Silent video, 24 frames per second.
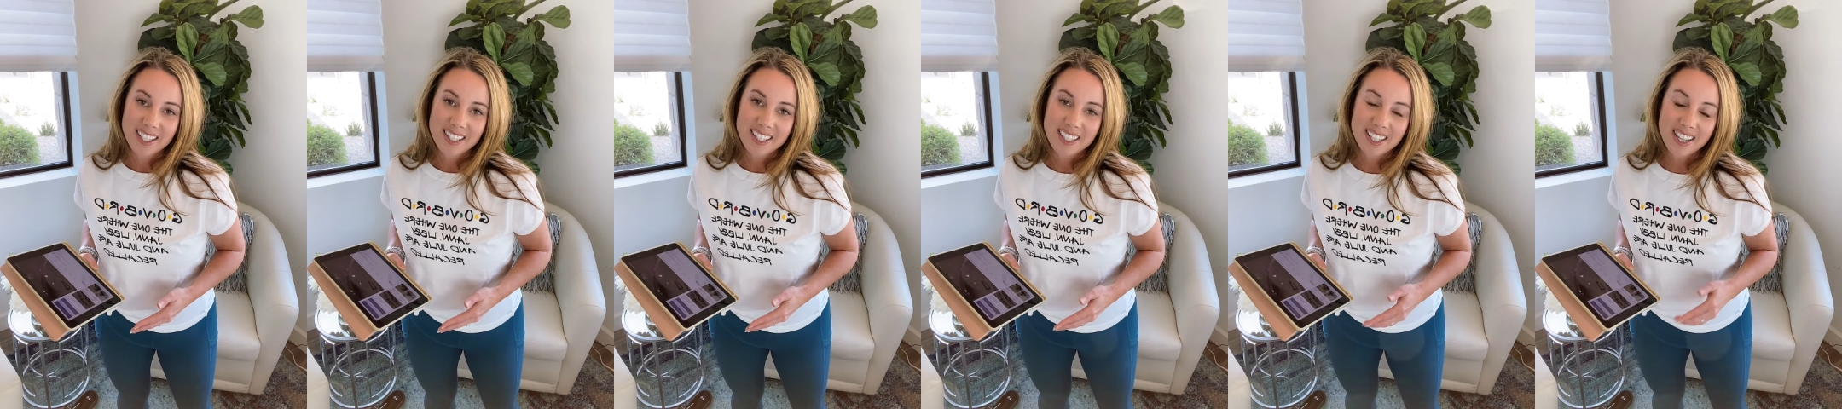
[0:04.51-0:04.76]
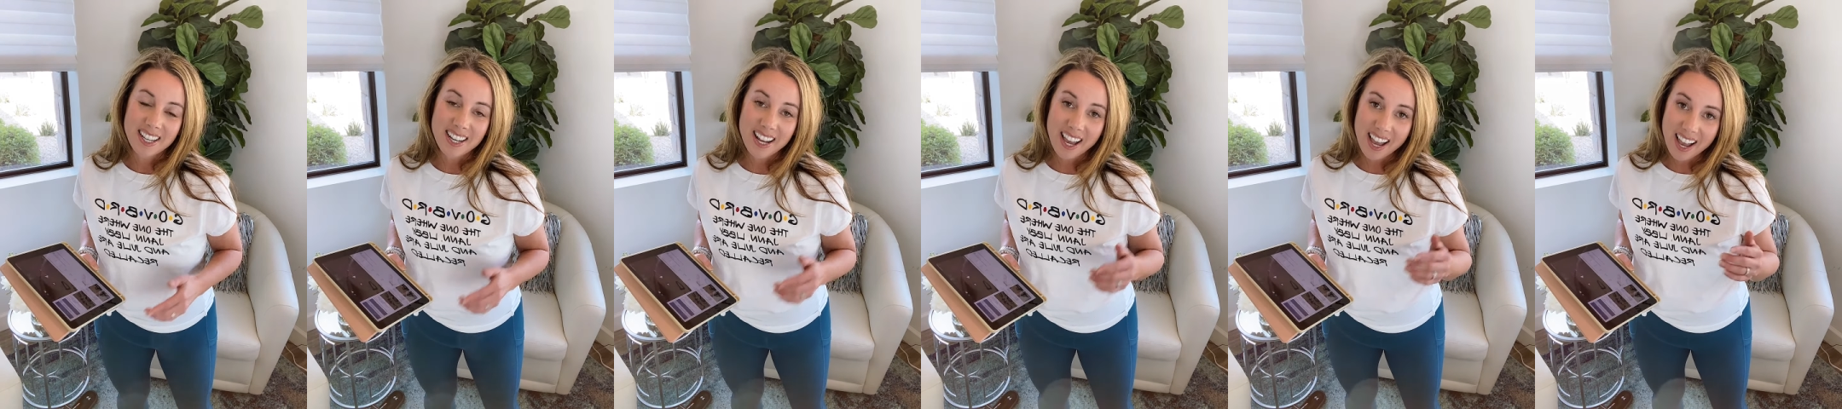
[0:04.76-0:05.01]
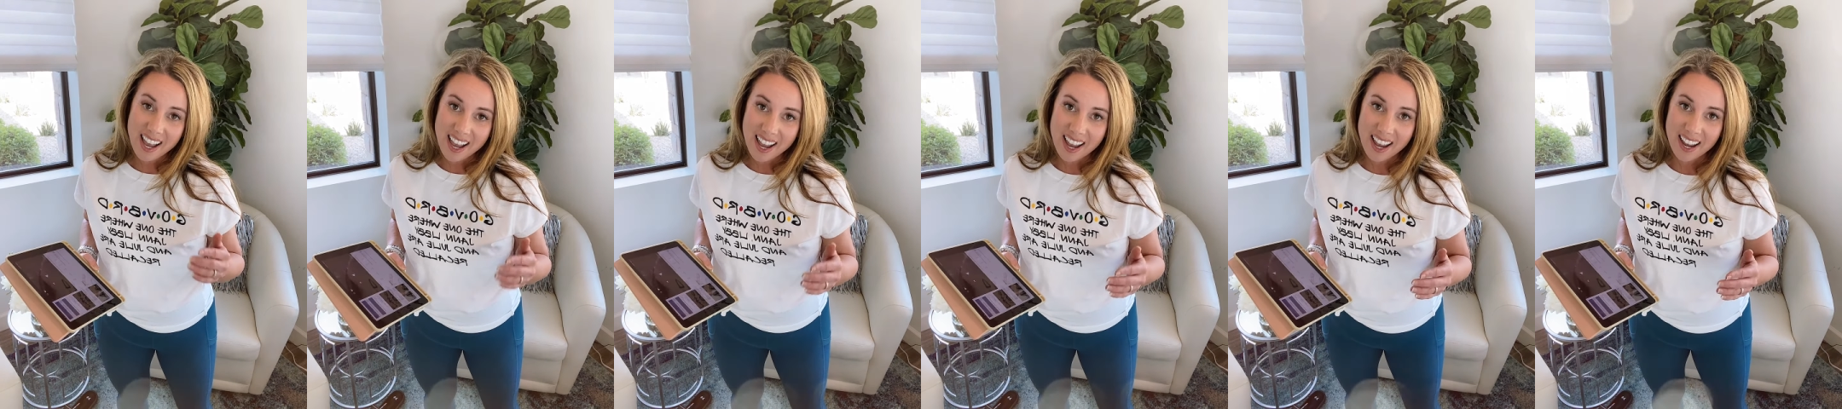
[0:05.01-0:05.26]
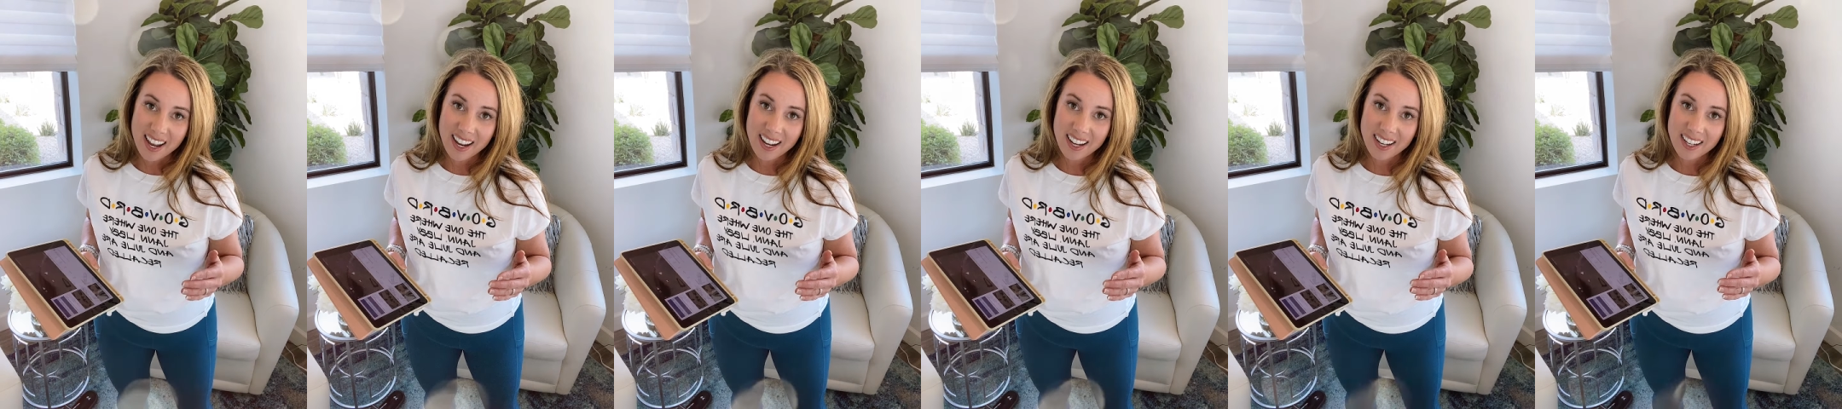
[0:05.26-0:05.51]

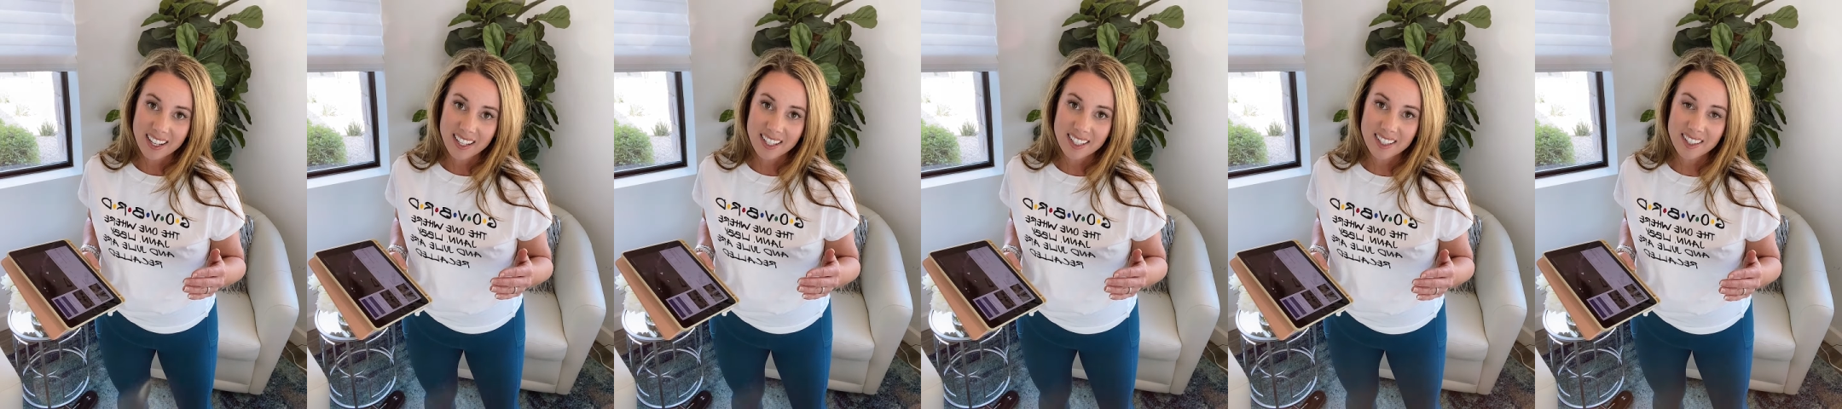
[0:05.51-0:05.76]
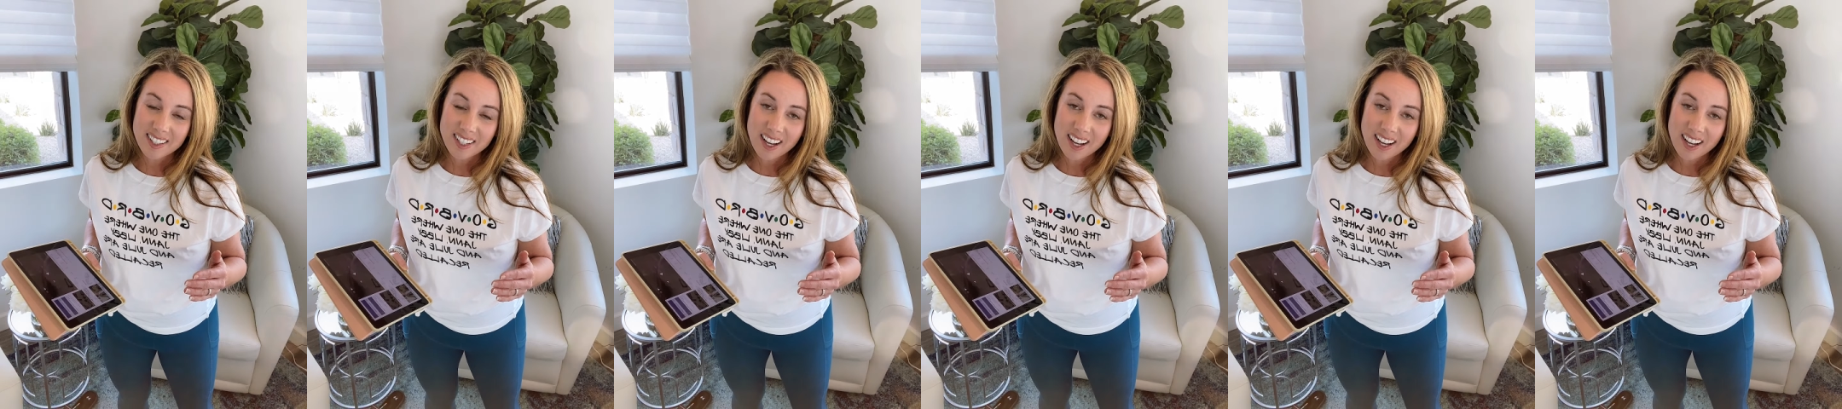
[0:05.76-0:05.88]
Today is